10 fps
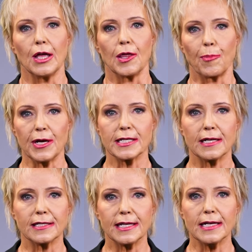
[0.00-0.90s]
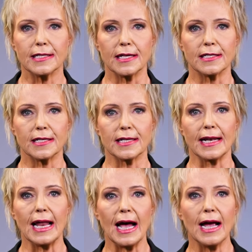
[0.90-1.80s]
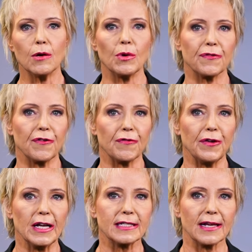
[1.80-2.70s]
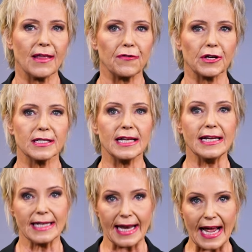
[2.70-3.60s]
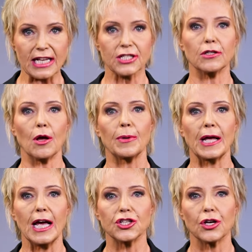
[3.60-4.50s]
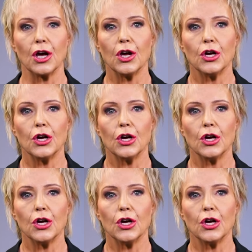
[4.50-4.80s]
The president says this is in line with fulfilling South Africa's international obligation